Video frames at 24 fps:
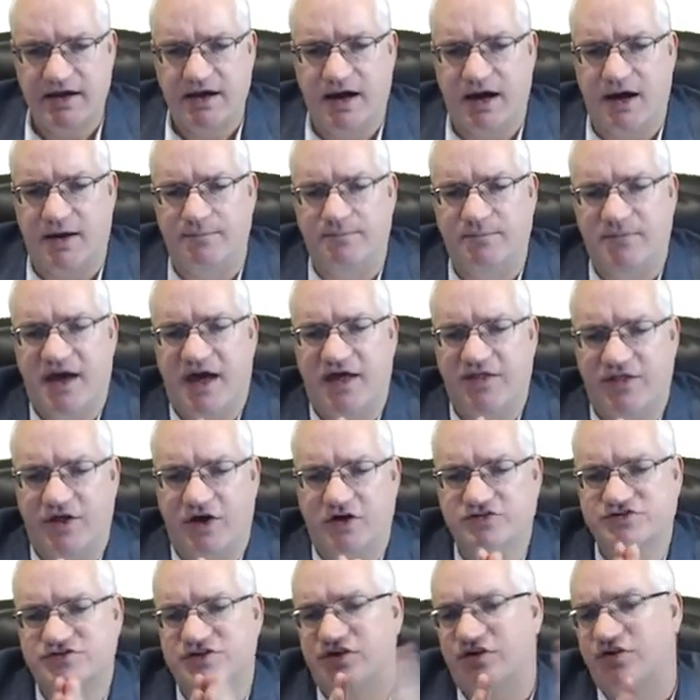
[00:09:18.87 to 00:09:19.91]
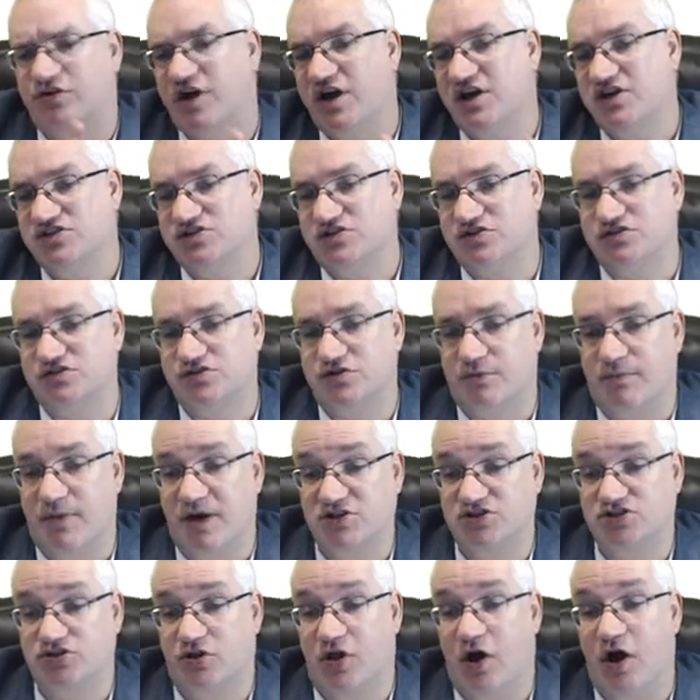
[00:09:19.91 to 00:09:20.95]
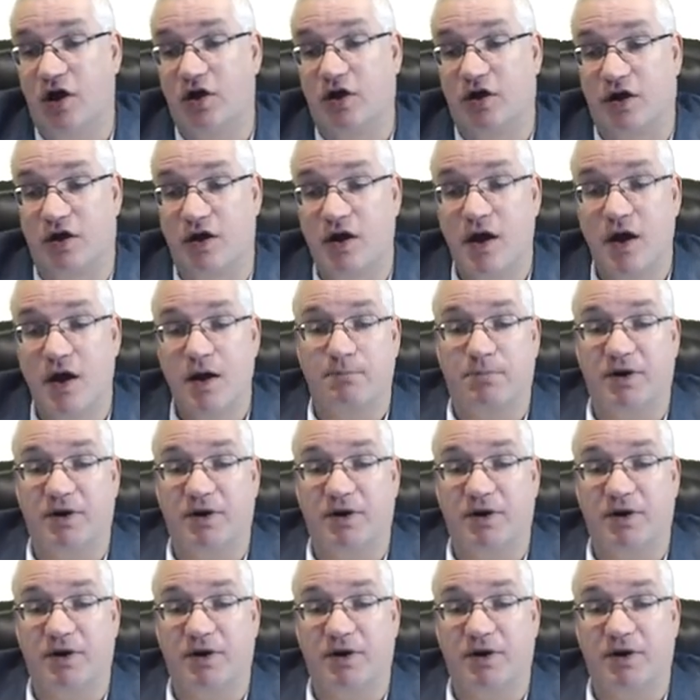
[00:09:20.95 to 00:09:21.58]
And those iterations are much longer,